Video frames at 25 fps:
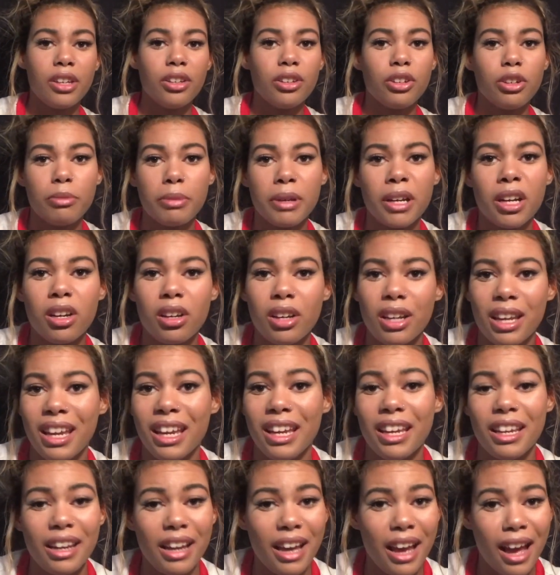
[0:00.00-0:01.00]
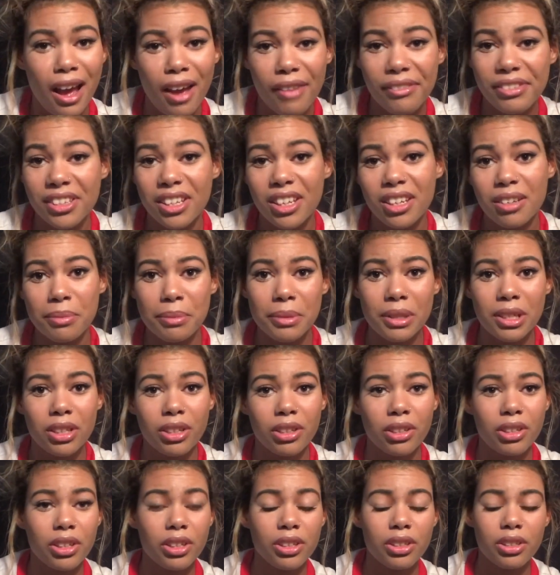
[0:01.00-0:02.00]
you're about 8.5
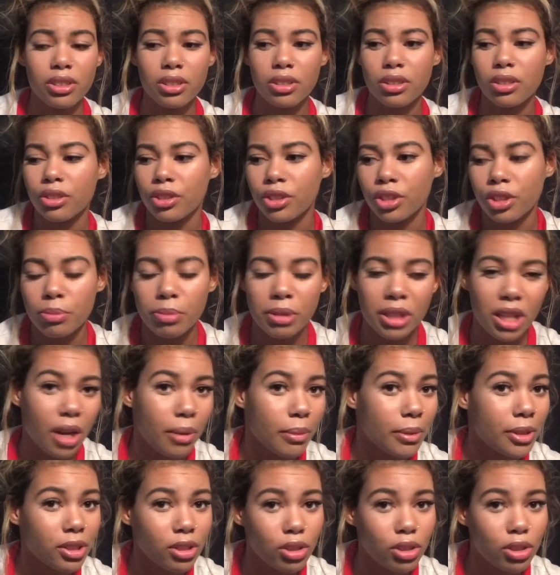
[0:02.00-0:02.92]
centimeters. It should be coming